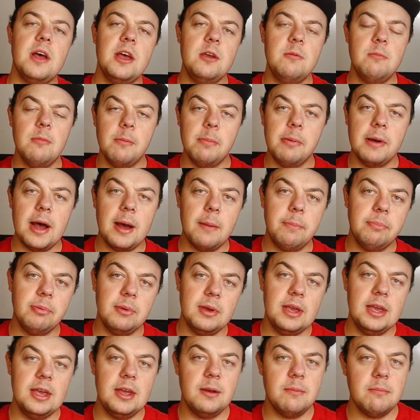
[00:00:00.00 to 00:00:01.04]
valuable pop
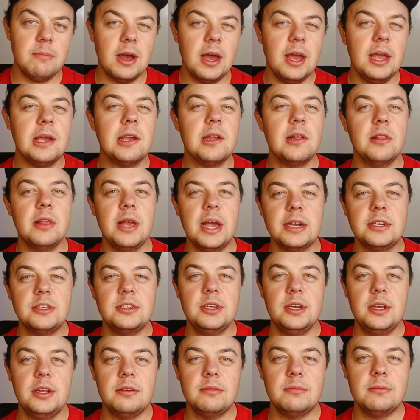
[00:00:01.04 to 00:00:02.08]
in my
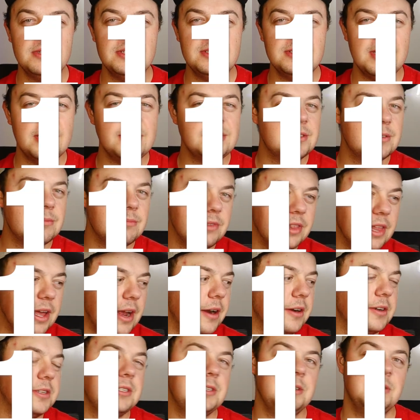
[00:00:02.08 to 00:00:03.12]
collection. This has some
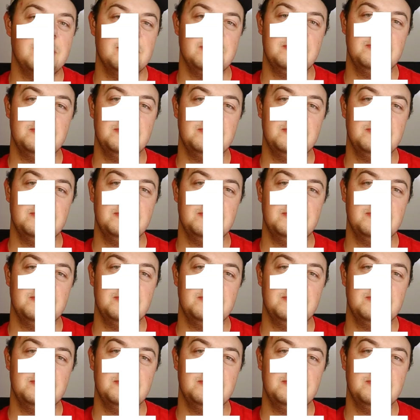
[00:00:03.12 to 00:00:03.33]
layers to